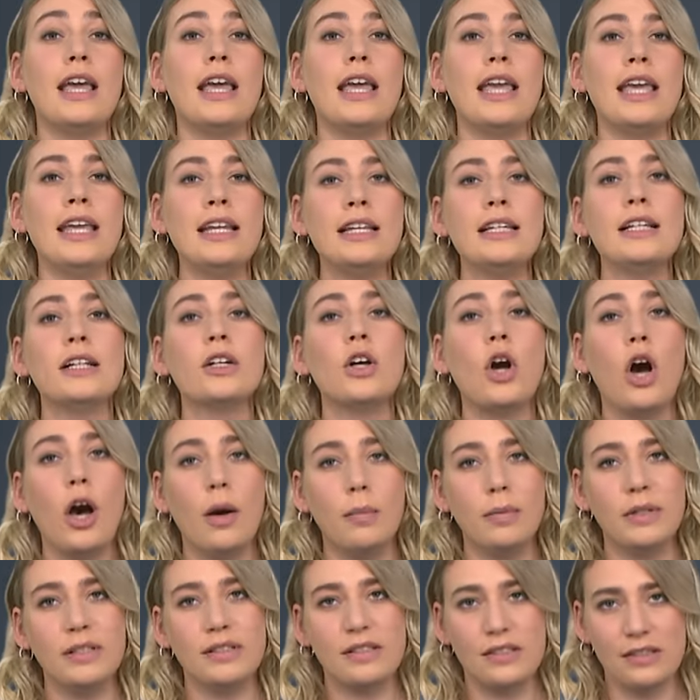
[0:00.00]
In the
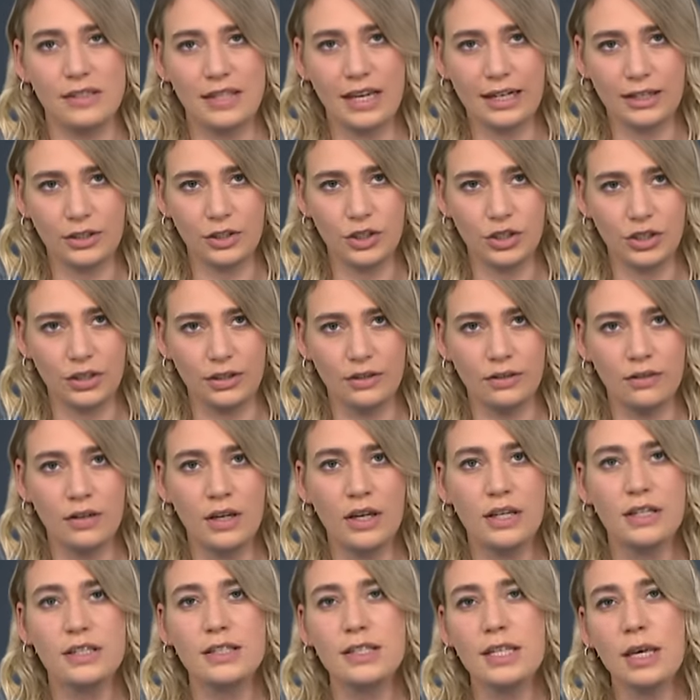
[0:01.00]
comments section,
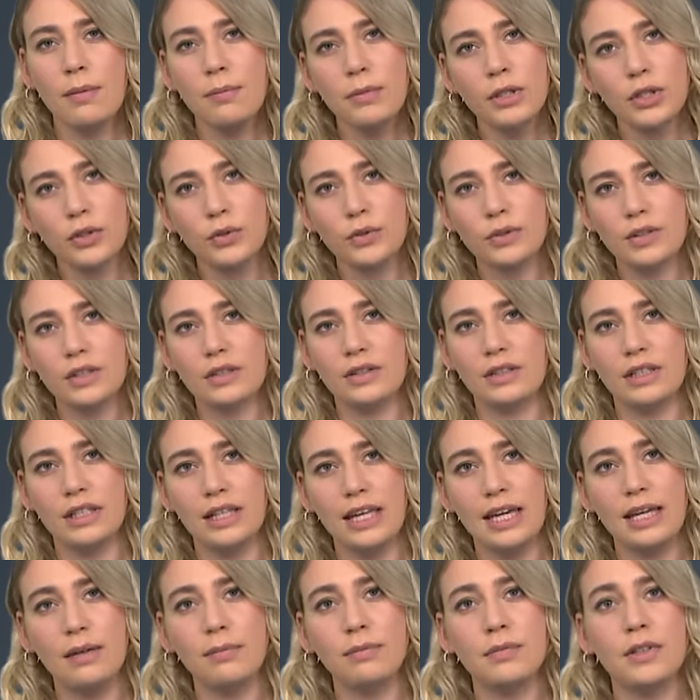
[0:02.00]
some users
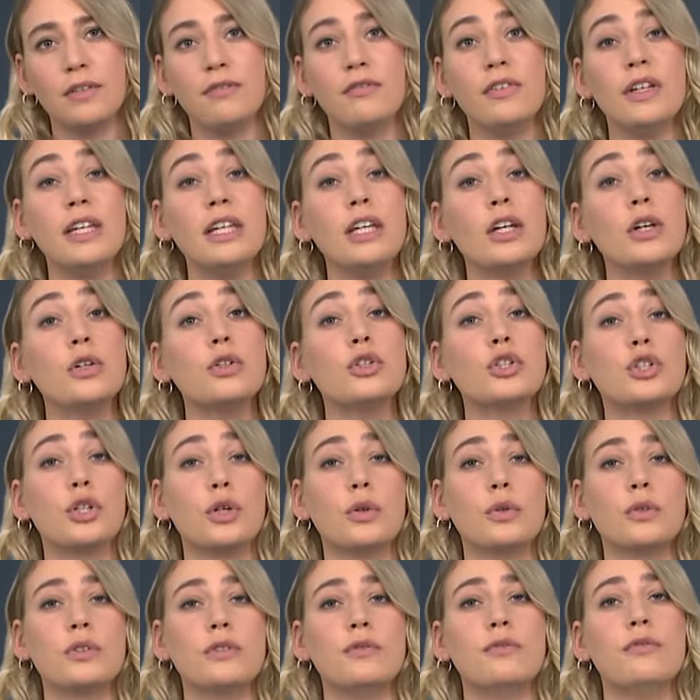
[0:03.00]
claim the video
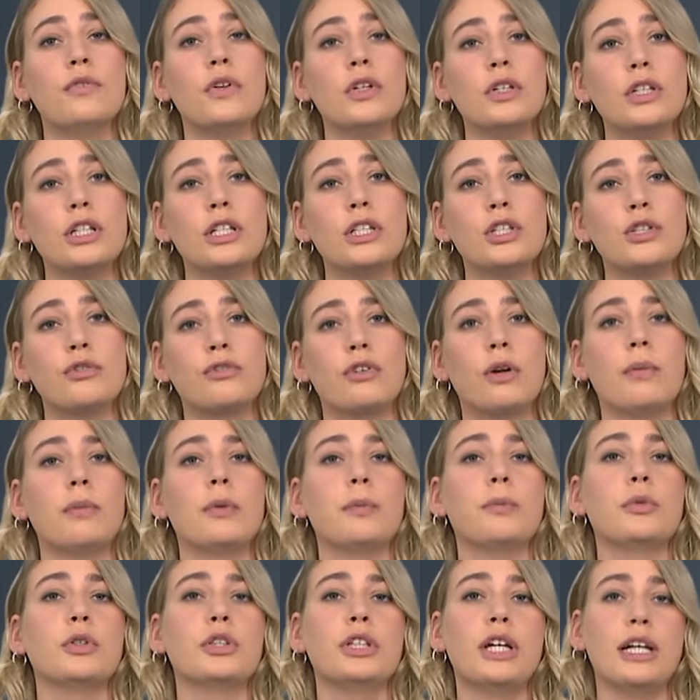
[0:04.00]
shows footage from
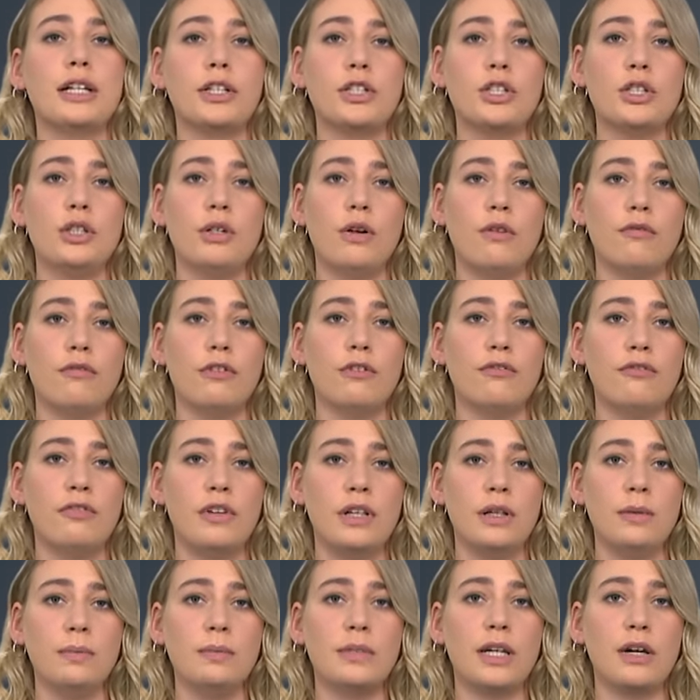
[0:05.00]
the production of a
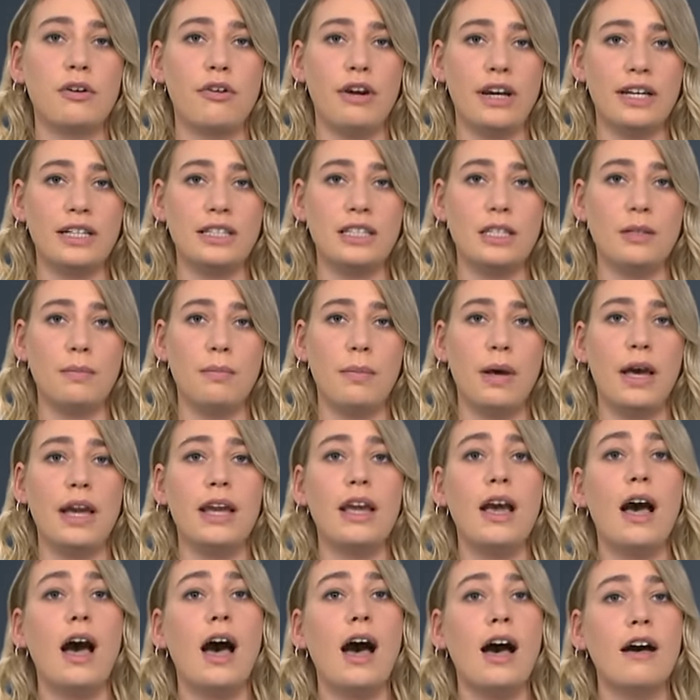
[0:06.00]
film directed
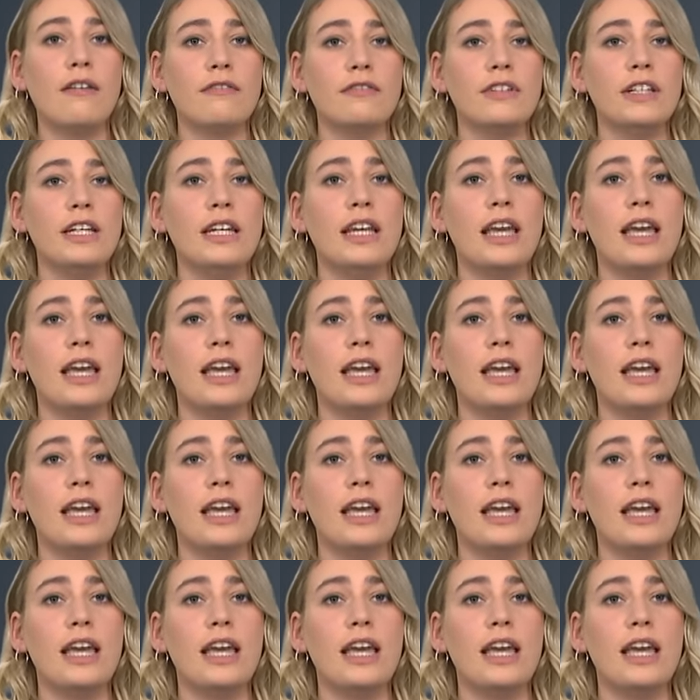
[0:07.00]
by Avni